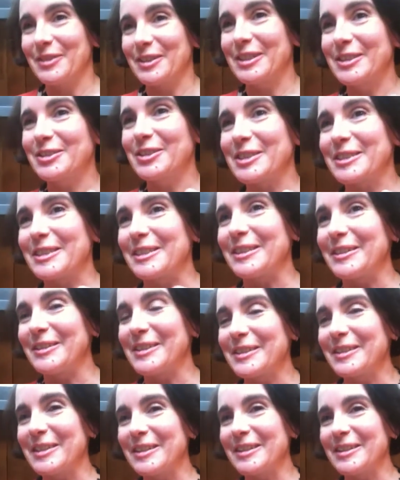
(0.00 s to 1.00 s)
very interesting.
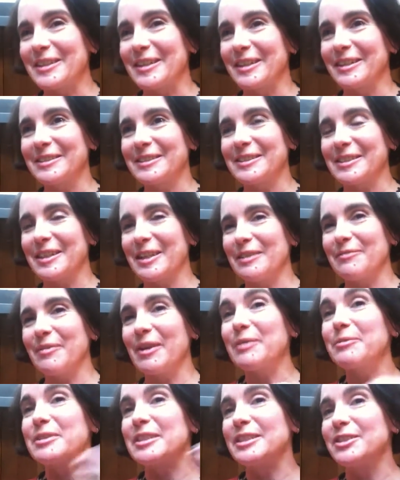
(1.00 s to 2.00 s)
I think that
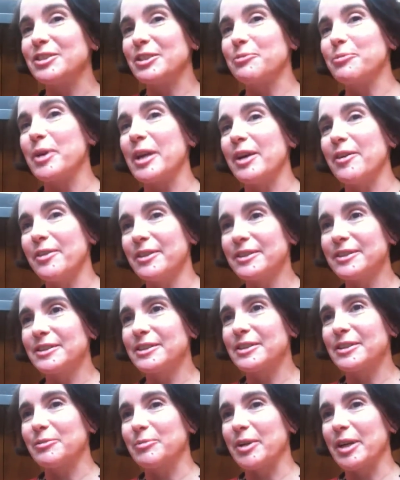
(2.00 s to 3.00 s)
it was interesting. We
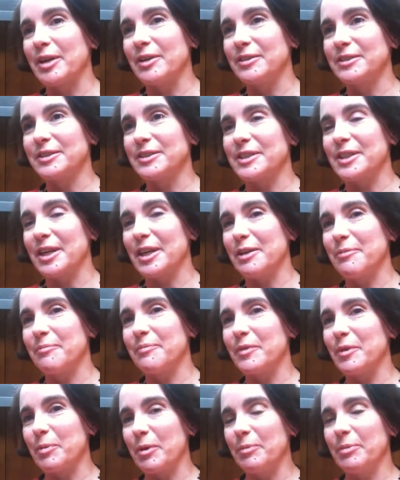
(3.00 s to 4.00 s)
asked
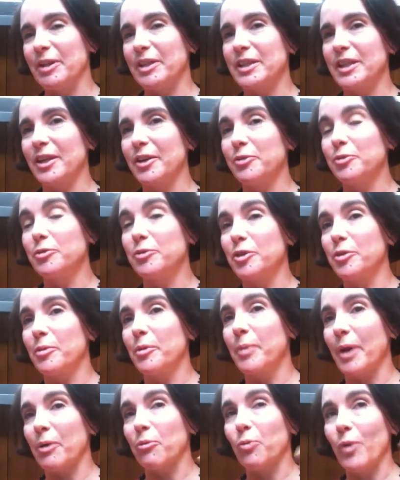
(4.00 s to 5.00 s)
the people in the local group
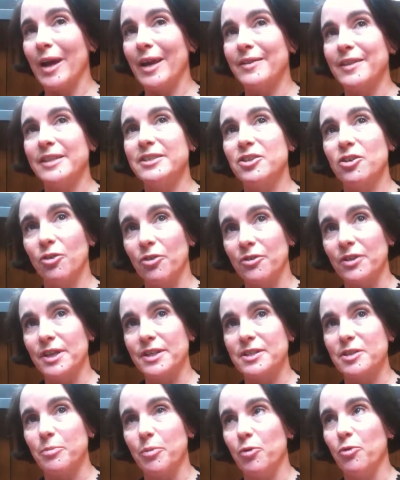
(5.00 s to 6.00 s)
about where they'd got their
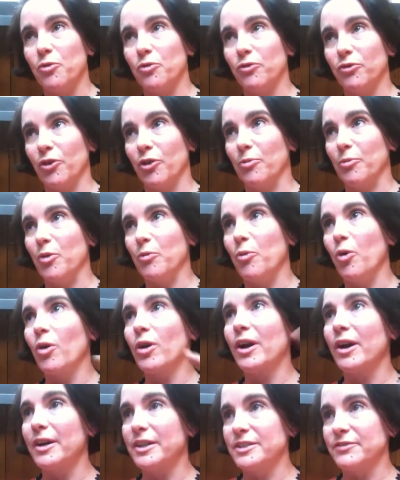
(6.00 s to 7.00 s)
support from and what
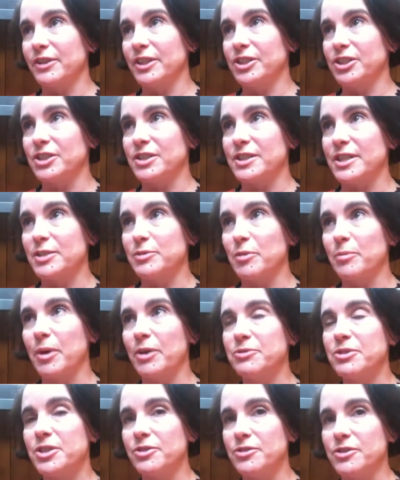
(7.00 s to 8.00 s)
kind of agencies were
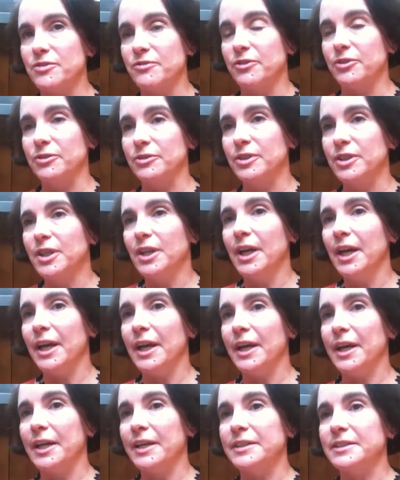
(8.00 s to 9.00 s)
most useful.
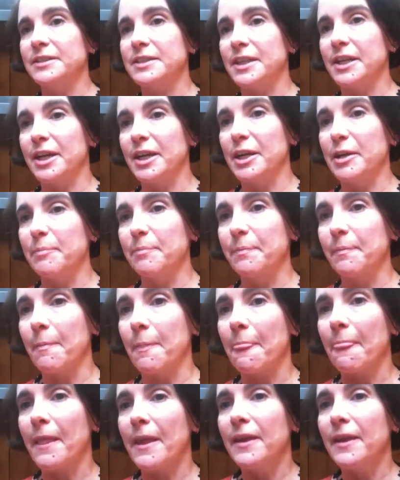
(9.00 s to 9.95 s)
And a